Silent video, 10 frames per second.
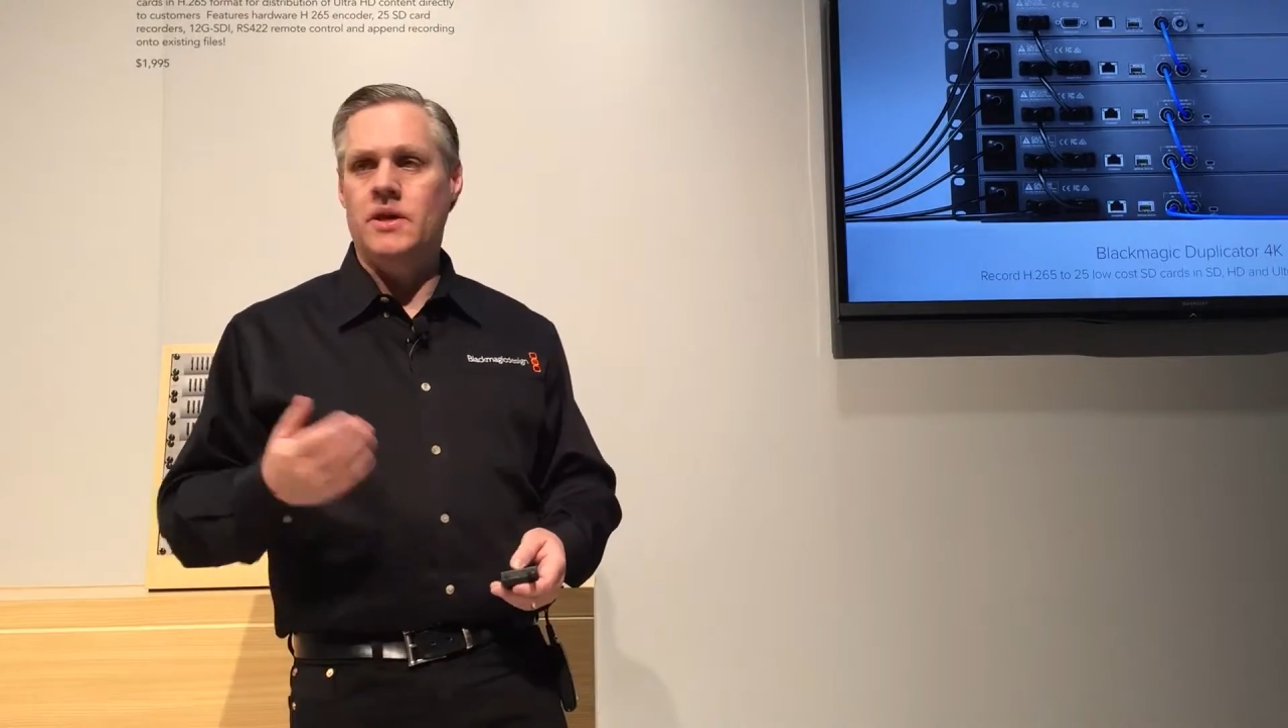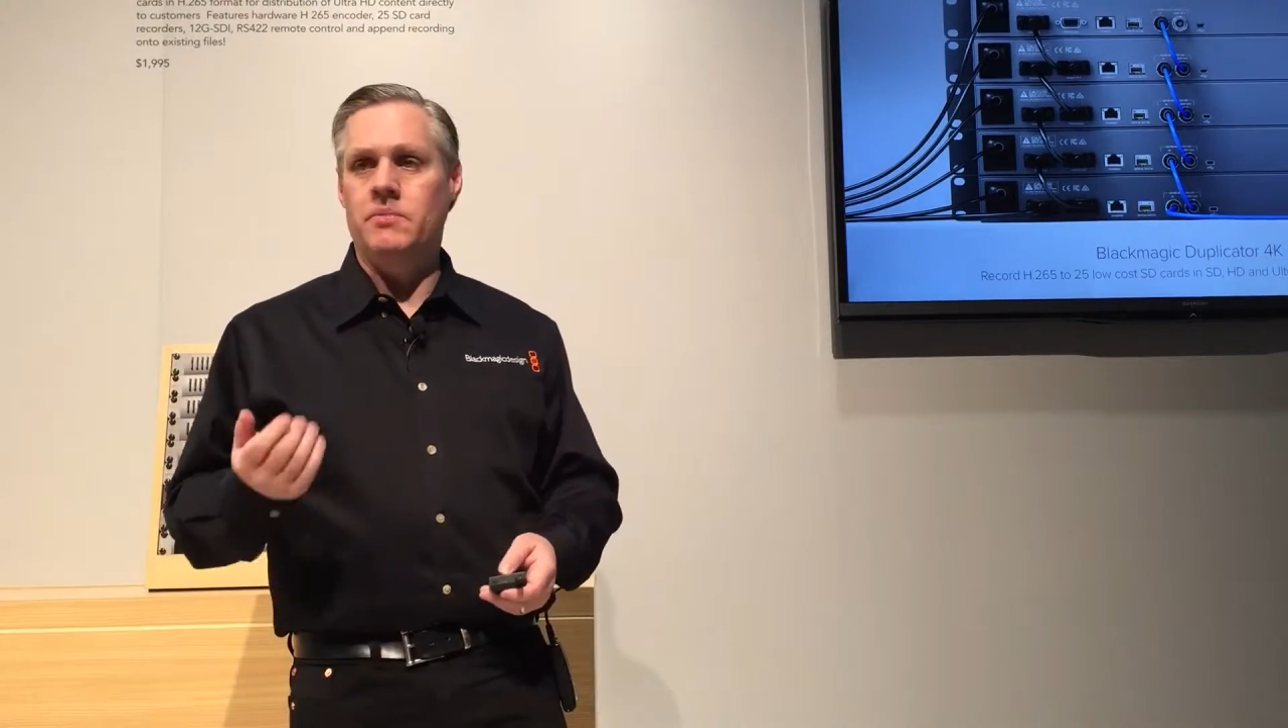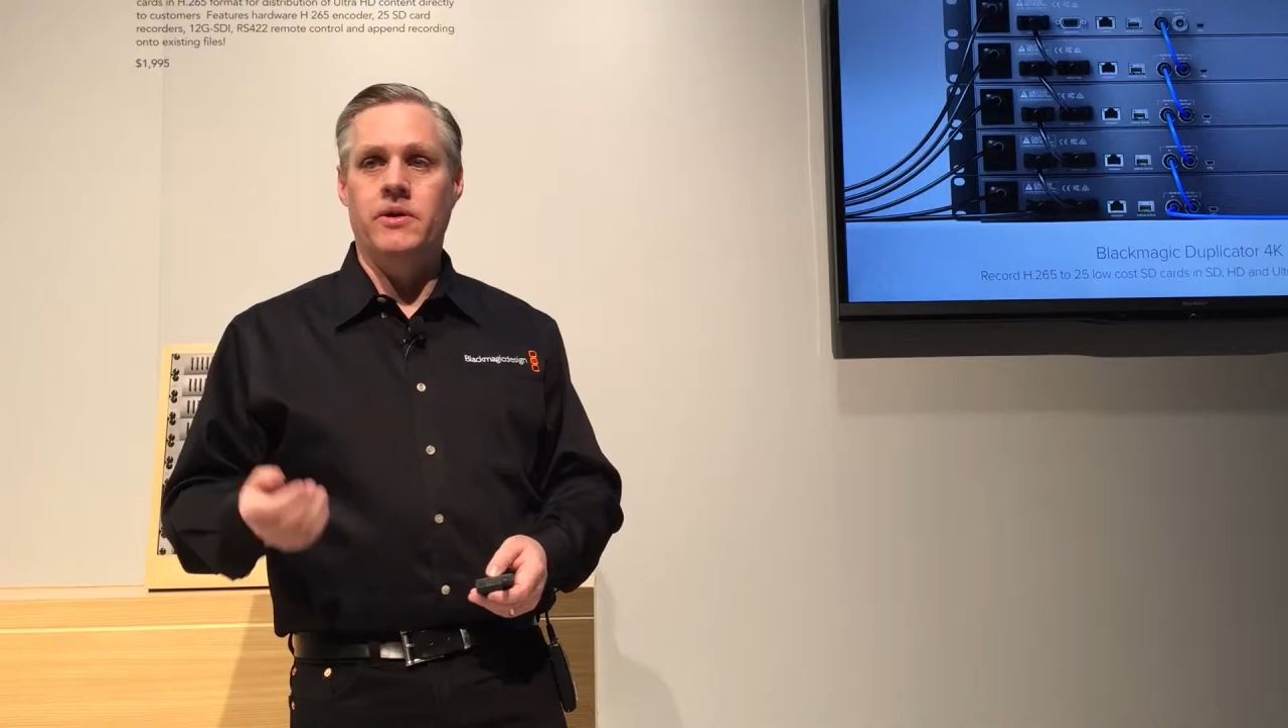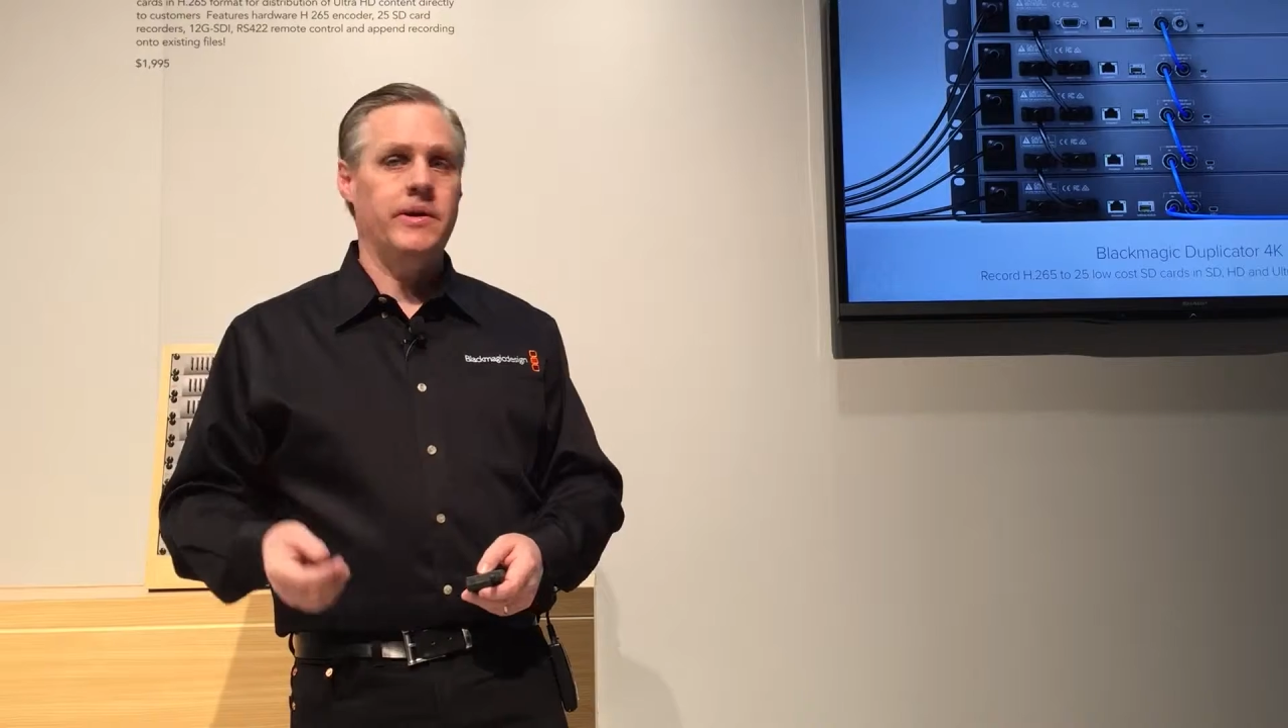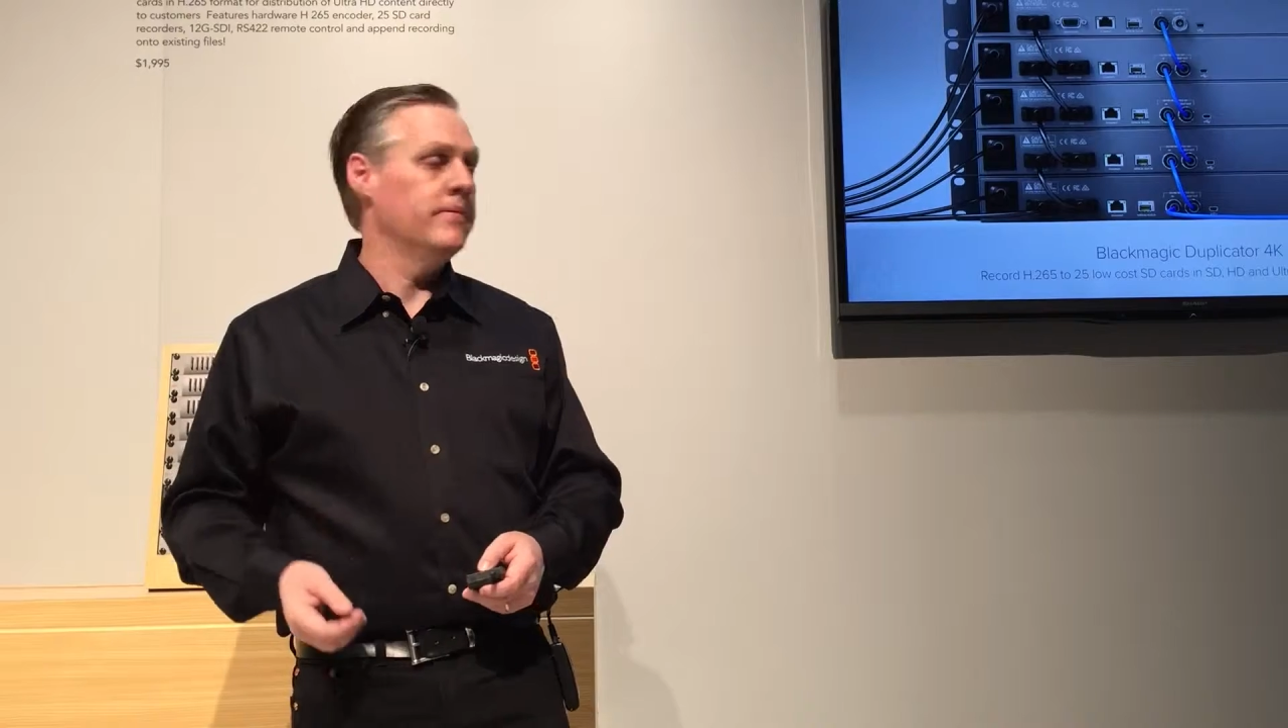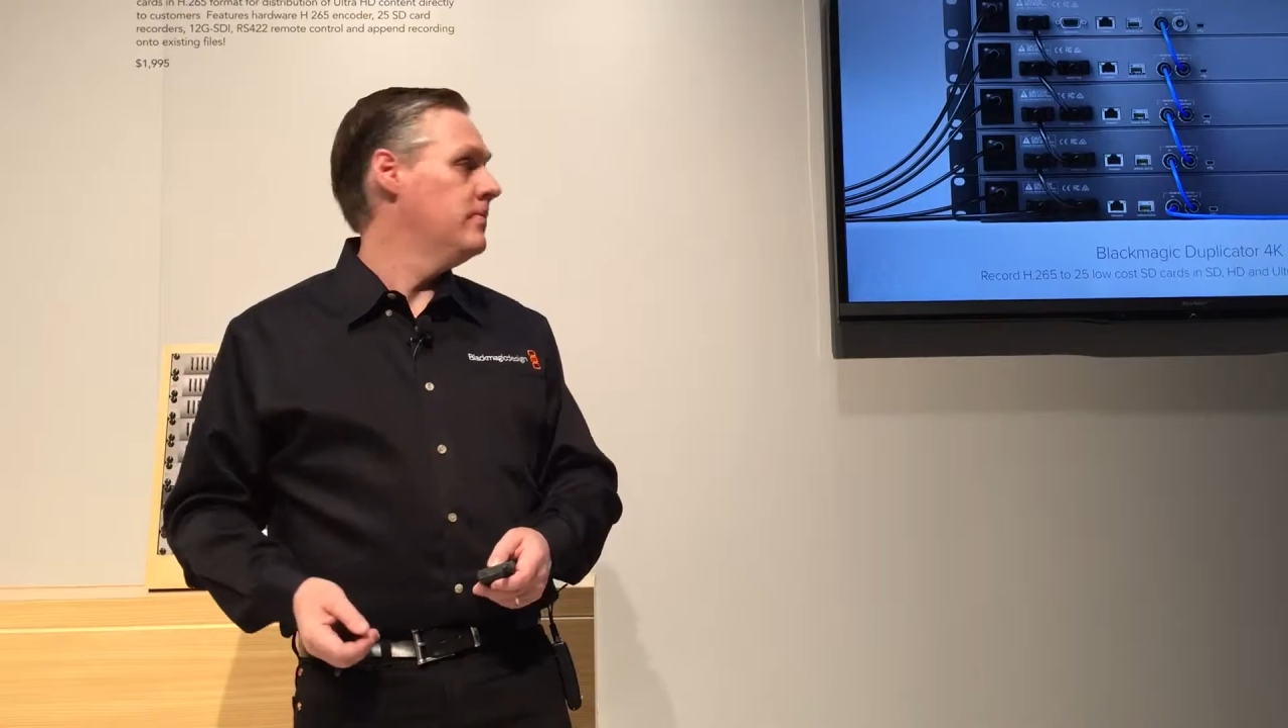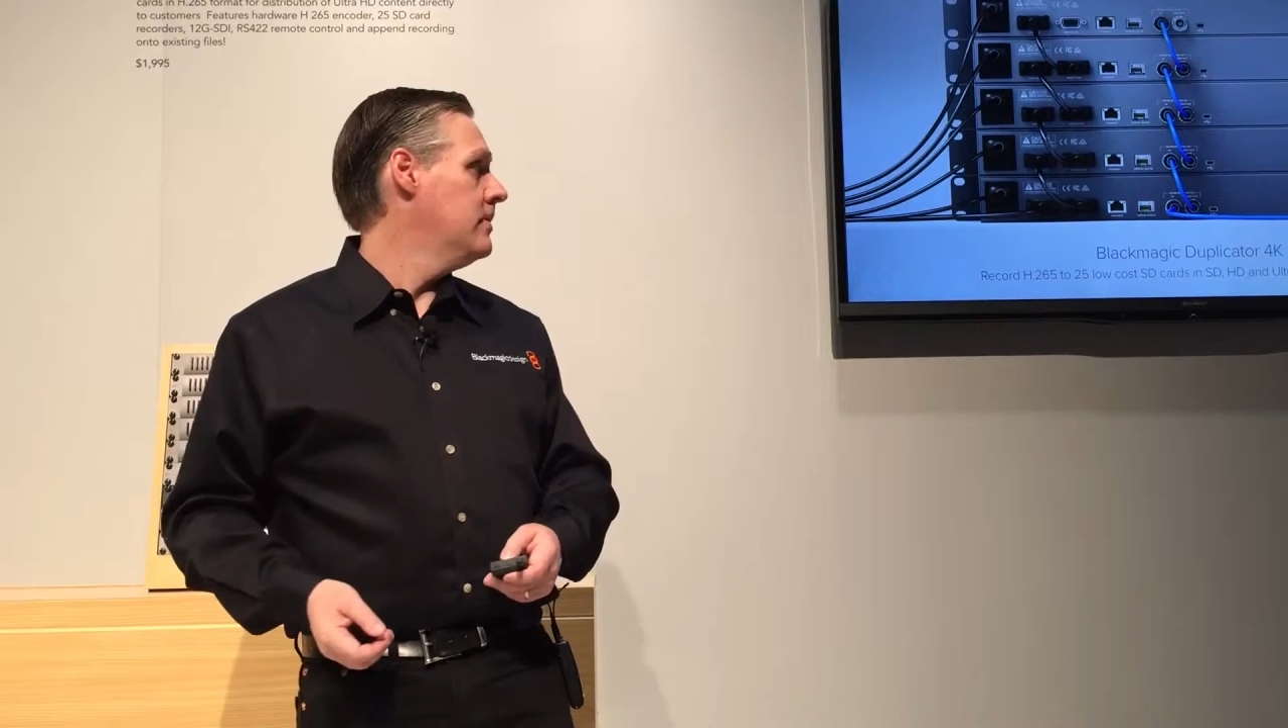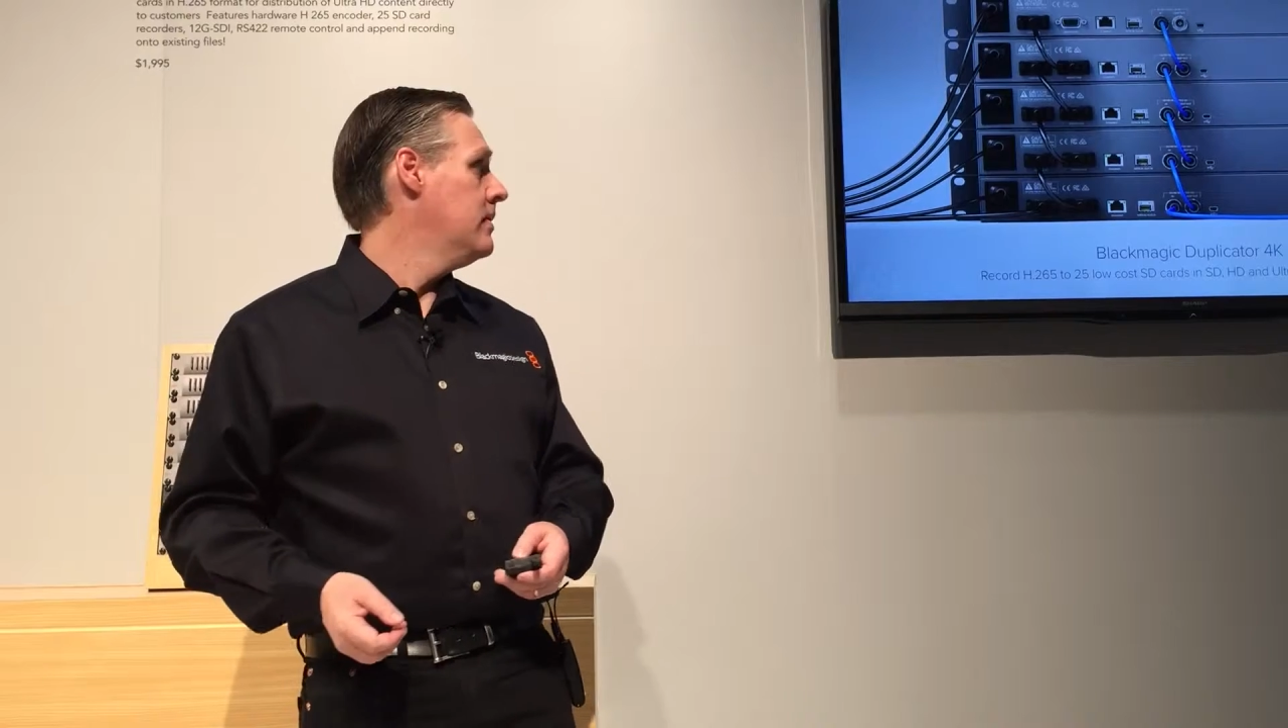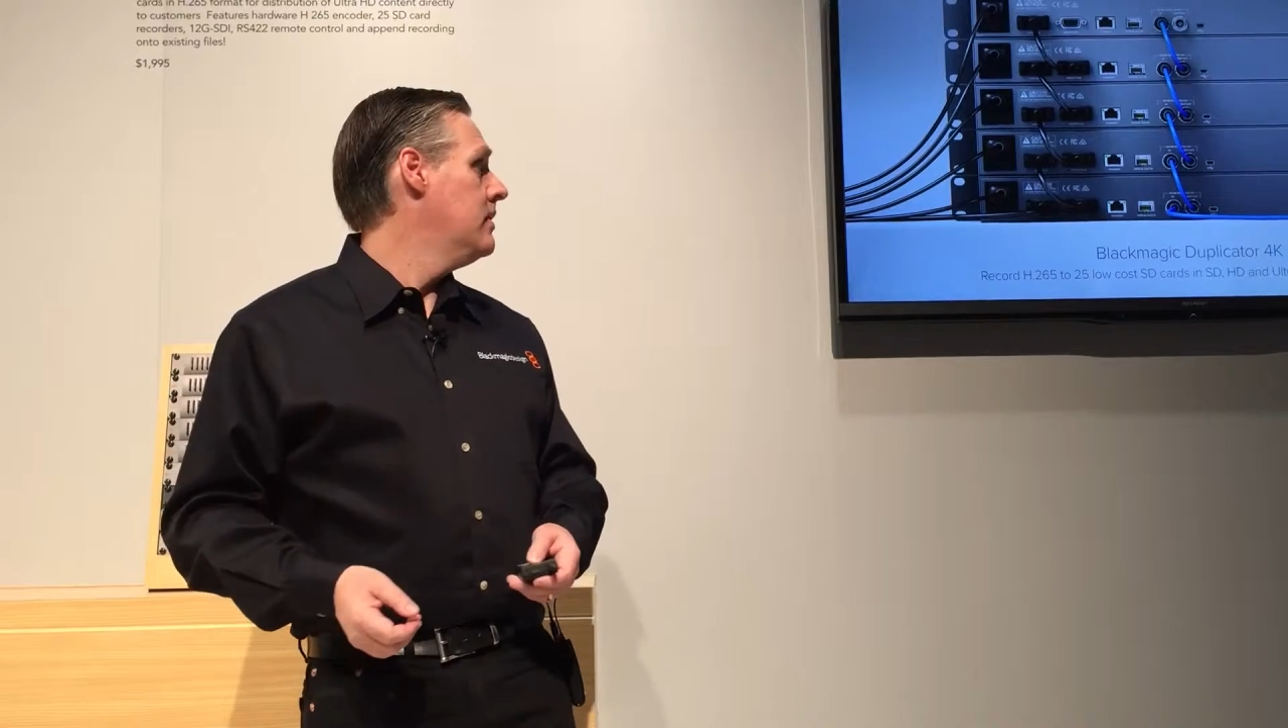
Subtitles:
and keep going.